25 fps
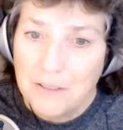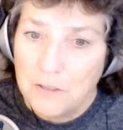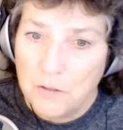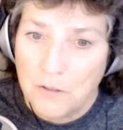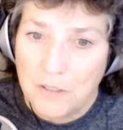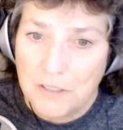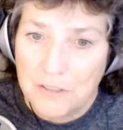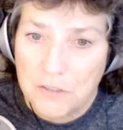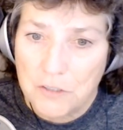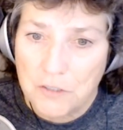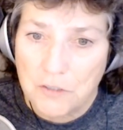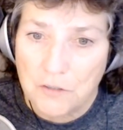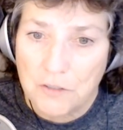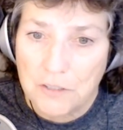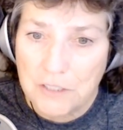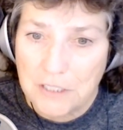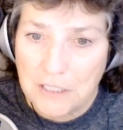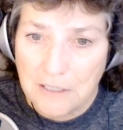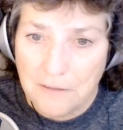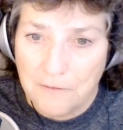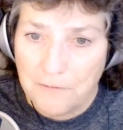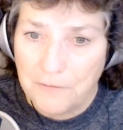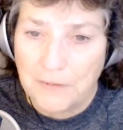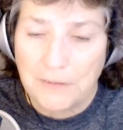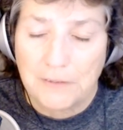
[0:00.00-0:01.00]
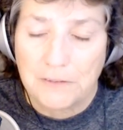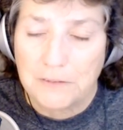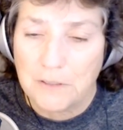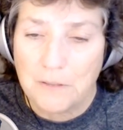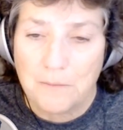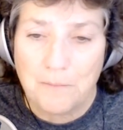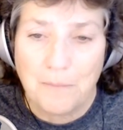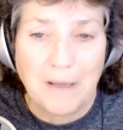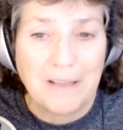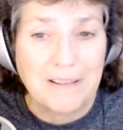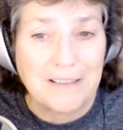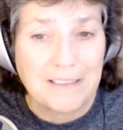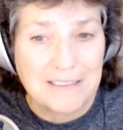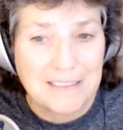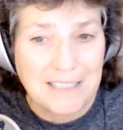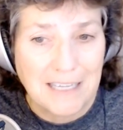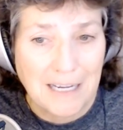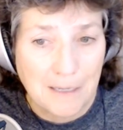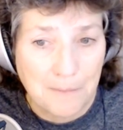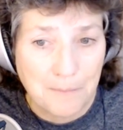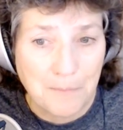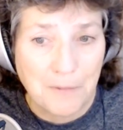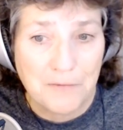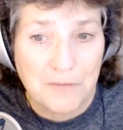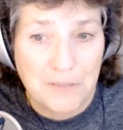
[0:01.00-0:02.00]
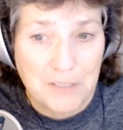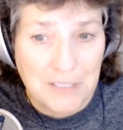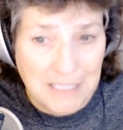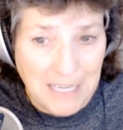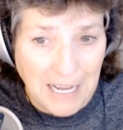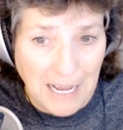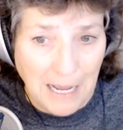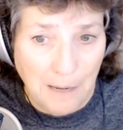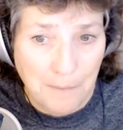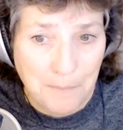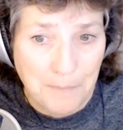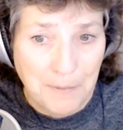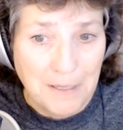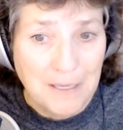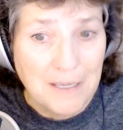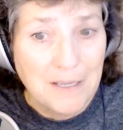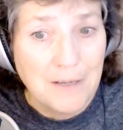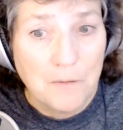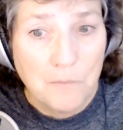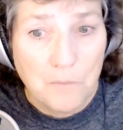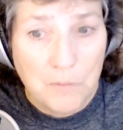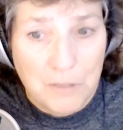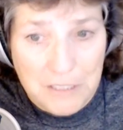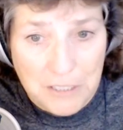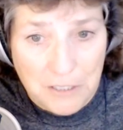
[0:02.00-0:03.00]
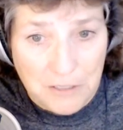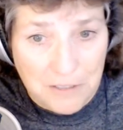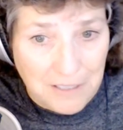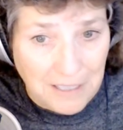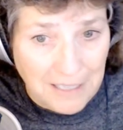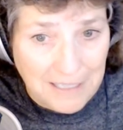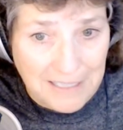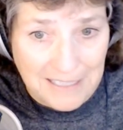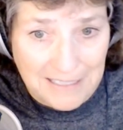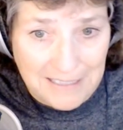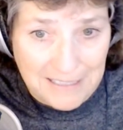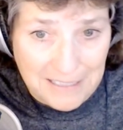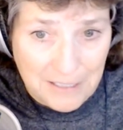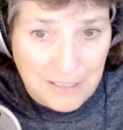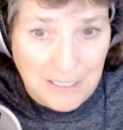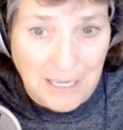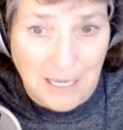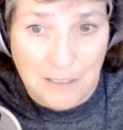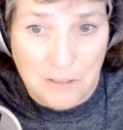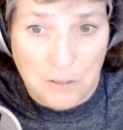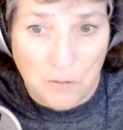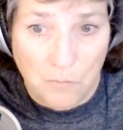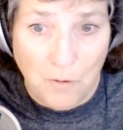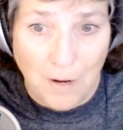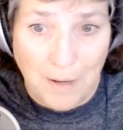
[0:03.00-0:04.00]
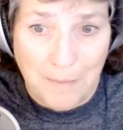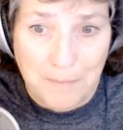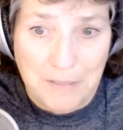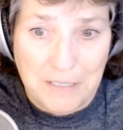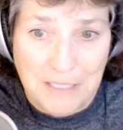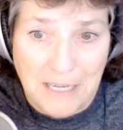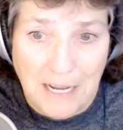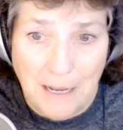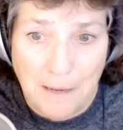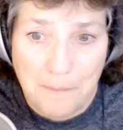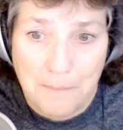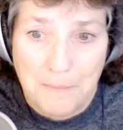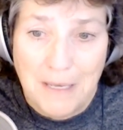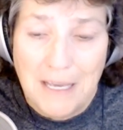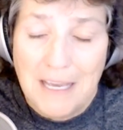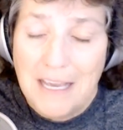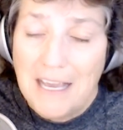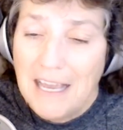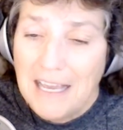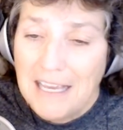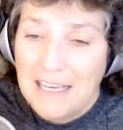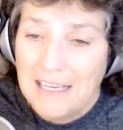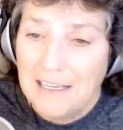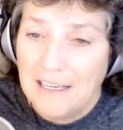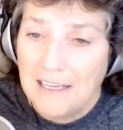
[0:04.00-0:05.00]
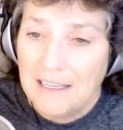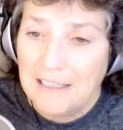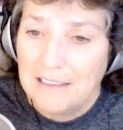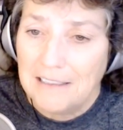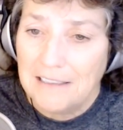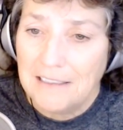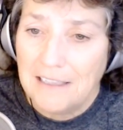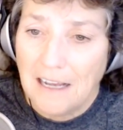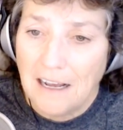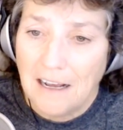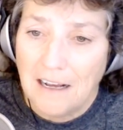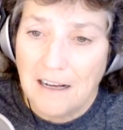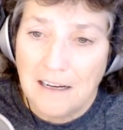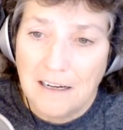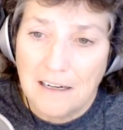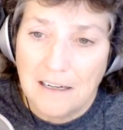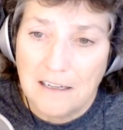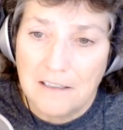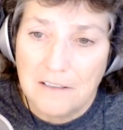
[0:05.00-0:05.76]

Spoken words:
You can search and filter by the type of snap, which is like in this case a web snap, and